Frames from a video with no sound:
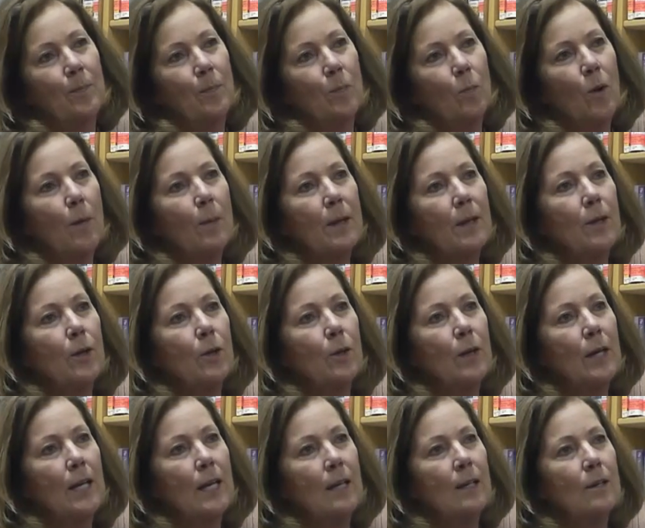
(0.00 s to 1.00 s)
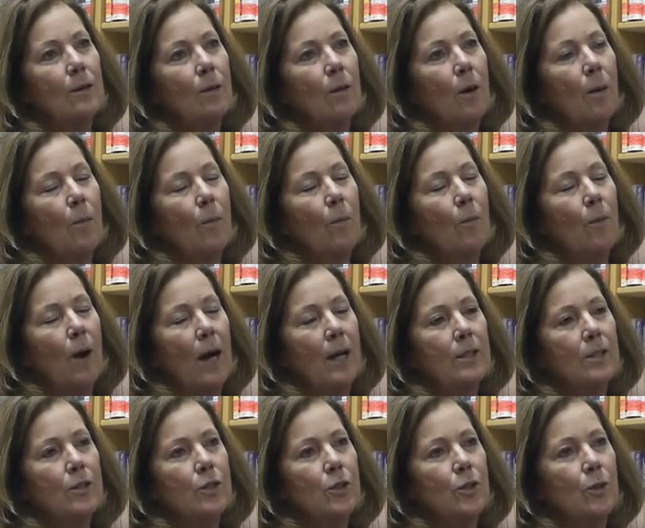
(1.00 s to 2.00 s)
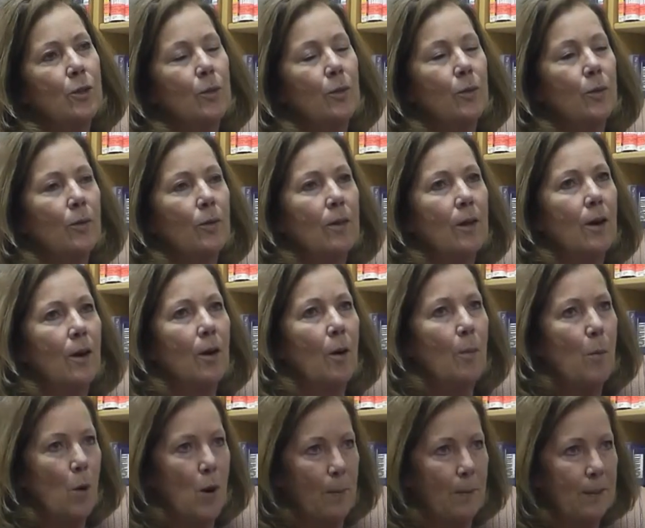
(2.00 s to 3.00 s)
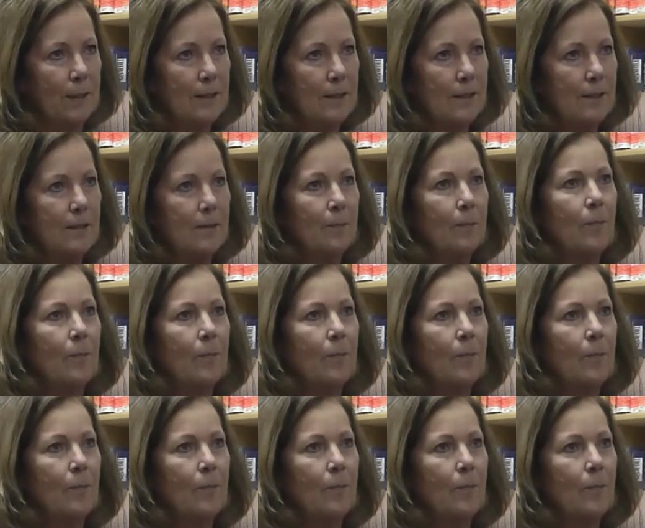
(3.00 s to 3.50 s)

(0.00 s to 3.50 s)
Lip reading: women who need rides to their appointments.